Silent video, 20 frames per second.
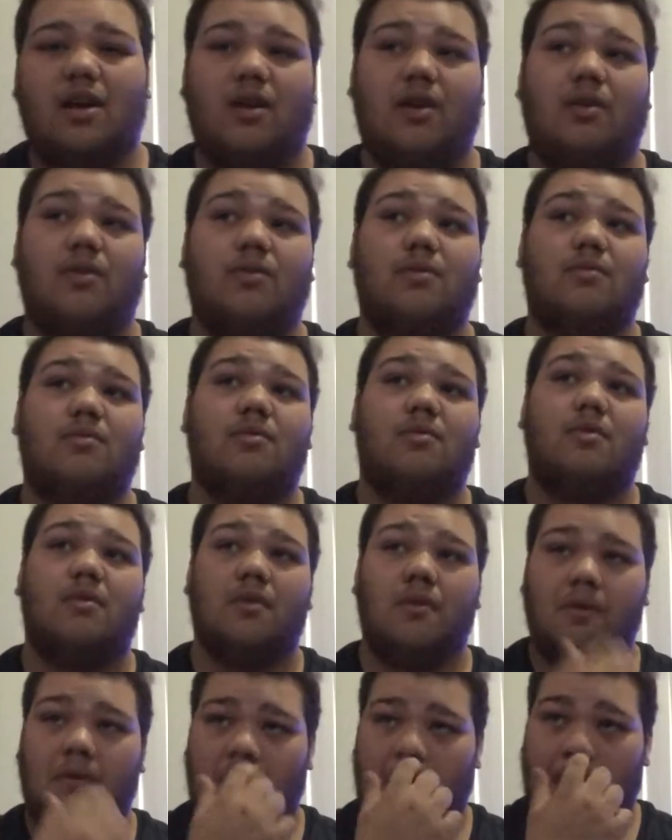oh,
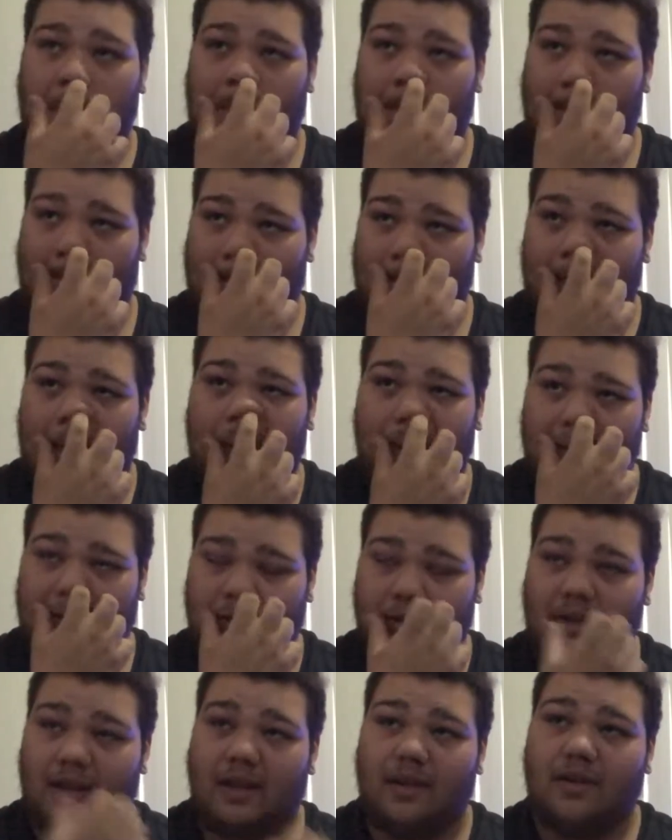it's
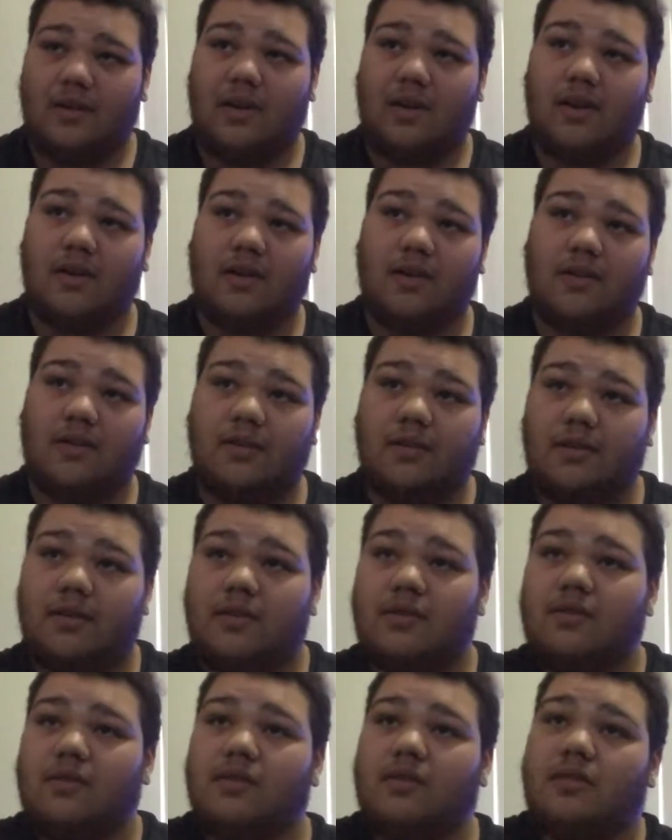okay, Carter.
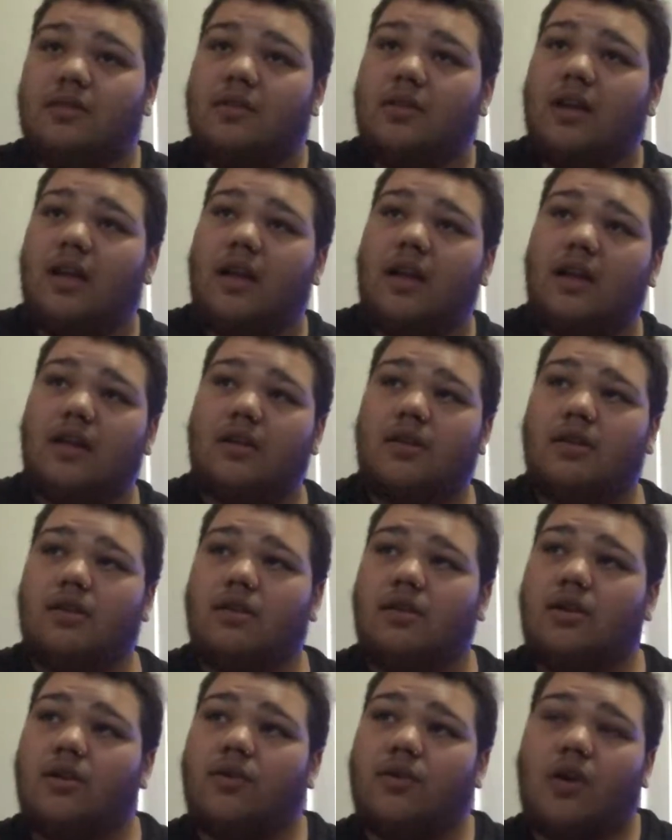
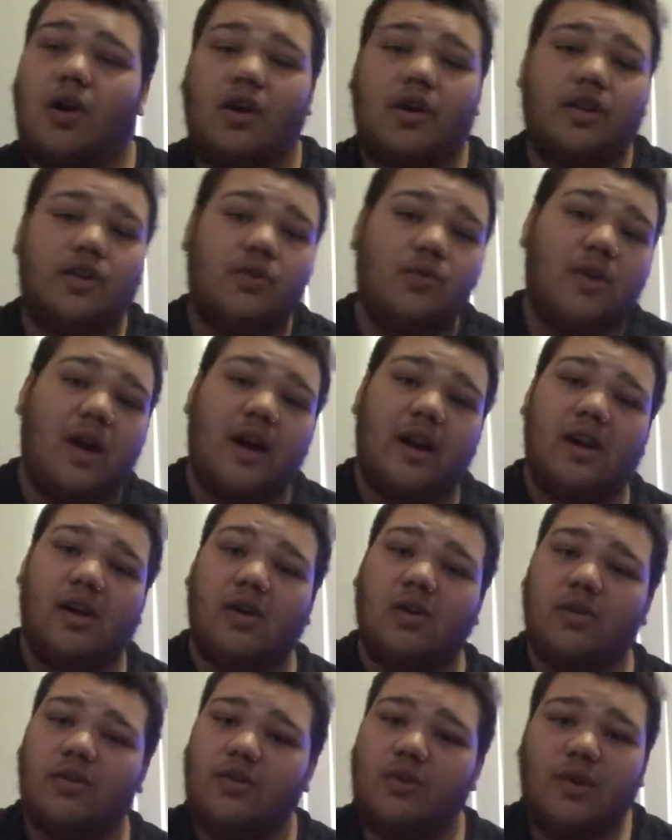Carter, you got it
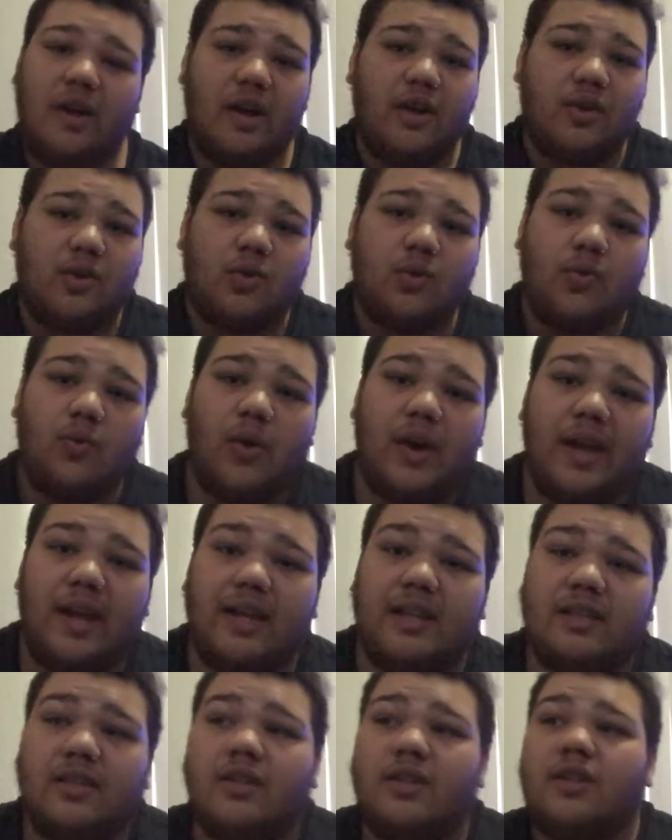all. You got it
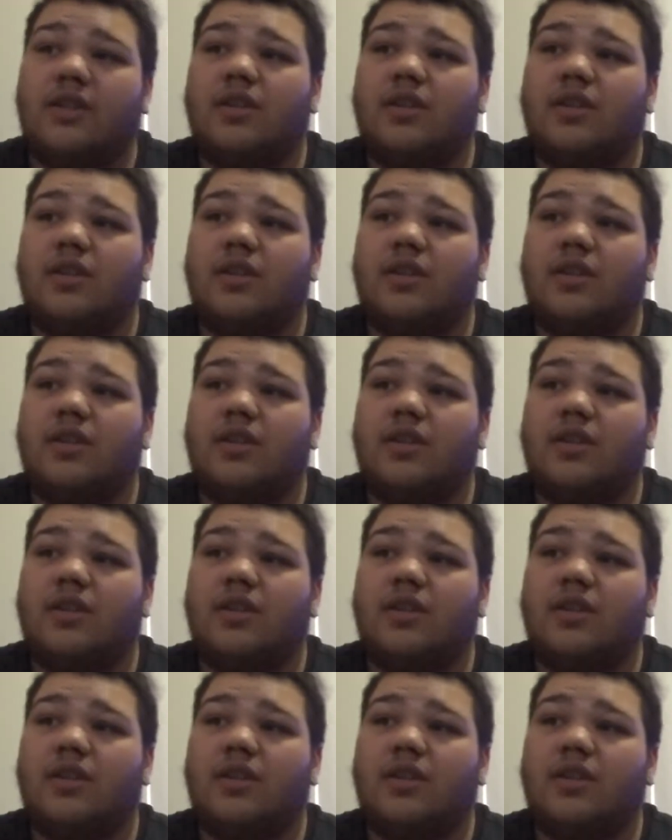great.